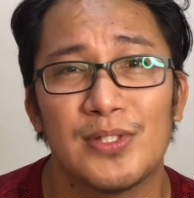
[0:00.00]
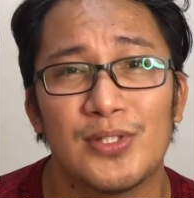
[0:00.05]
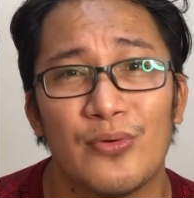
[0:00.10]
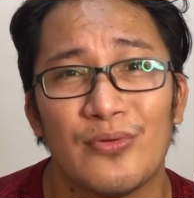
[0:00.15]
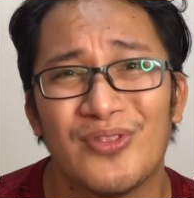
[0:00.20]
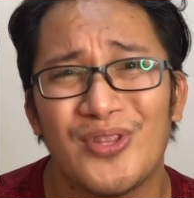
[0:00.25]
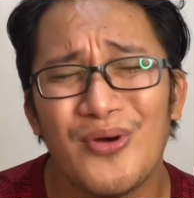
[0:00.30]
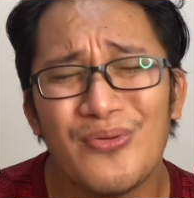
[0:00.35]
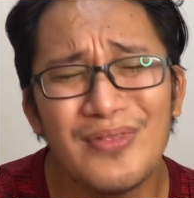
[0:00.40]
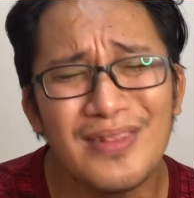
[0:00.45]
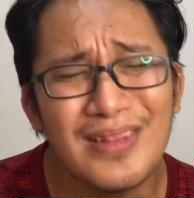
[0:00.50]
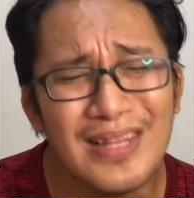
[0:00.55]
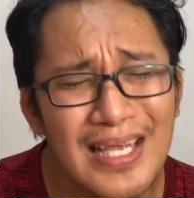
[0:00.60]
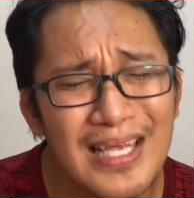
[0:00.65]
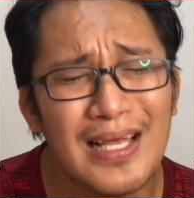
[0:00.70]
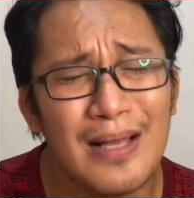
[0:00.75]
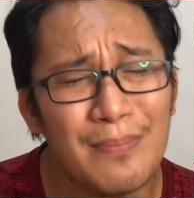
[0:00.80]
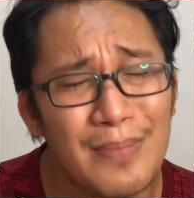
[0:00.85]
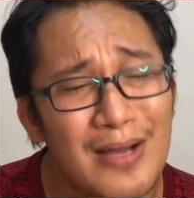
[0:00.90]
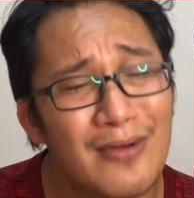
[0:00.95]
So don't
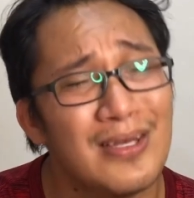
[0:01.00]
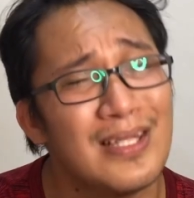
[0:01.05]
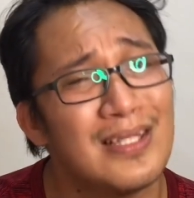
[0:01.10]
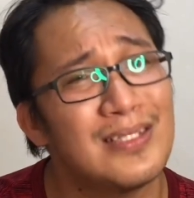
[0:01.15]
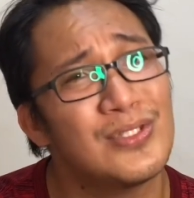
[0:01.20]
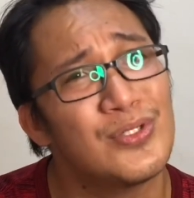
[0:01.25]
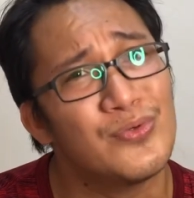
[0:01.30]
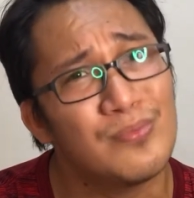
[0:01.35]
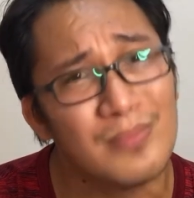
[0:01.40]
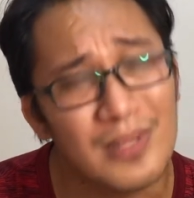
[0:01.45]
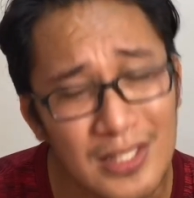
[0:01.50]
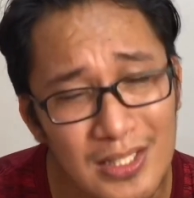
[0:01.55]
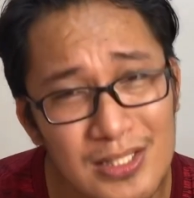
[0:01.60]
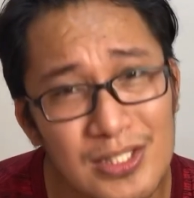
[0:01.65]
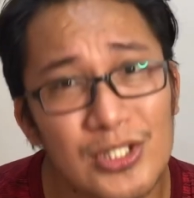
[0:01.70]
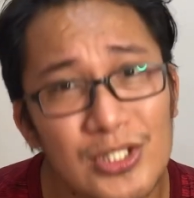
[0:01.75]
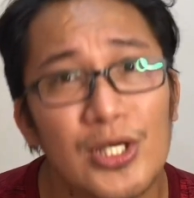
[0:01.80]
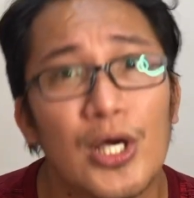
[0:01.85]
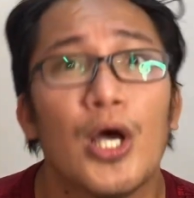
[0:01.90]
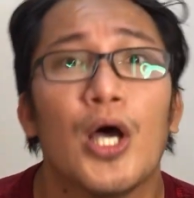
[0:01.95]
think about it too
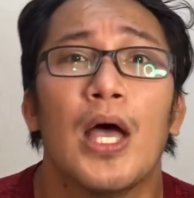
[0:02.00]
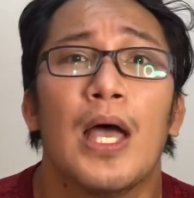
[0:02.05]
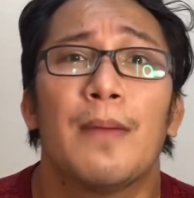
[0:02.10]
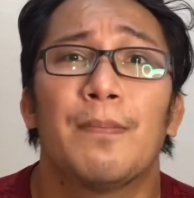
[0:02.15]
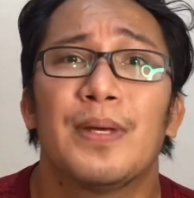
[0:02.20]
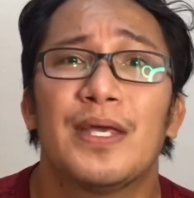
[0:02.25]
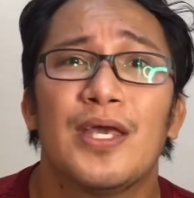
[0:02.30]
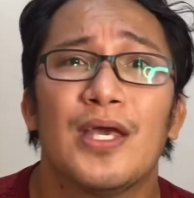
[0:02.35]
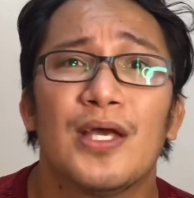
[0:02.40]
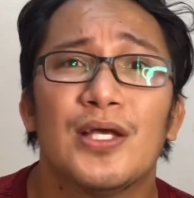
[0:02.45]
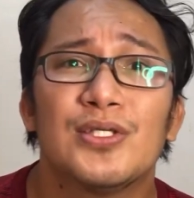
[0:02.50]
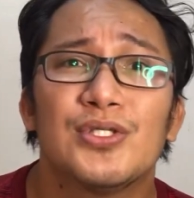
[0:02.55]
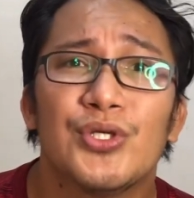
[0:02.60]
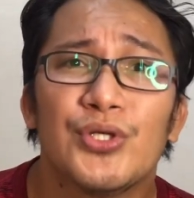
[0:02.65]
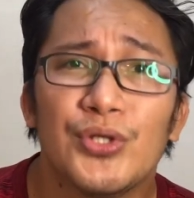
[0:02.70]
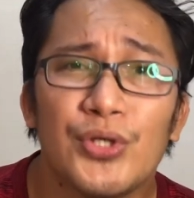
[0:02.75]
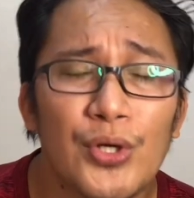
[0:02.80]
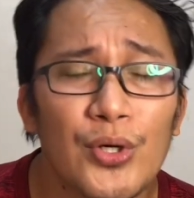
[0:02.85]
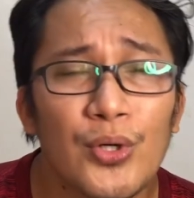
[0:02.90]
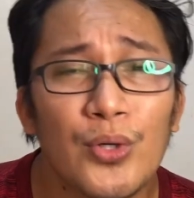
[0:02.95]
much, because
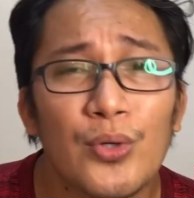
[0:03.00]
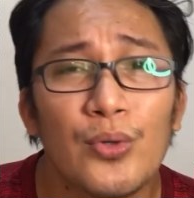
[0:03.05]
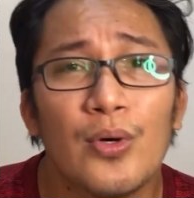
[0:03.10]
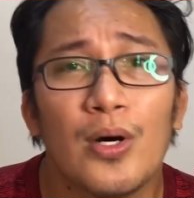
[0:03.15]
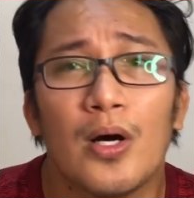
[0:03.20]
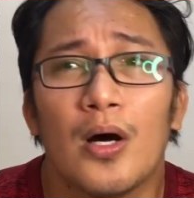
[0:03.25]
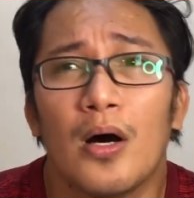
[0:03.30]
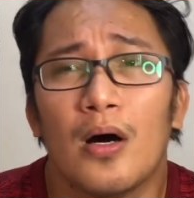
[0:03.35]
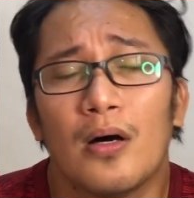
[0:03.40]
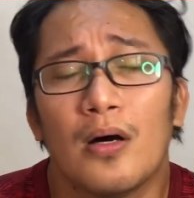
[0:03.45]
you know,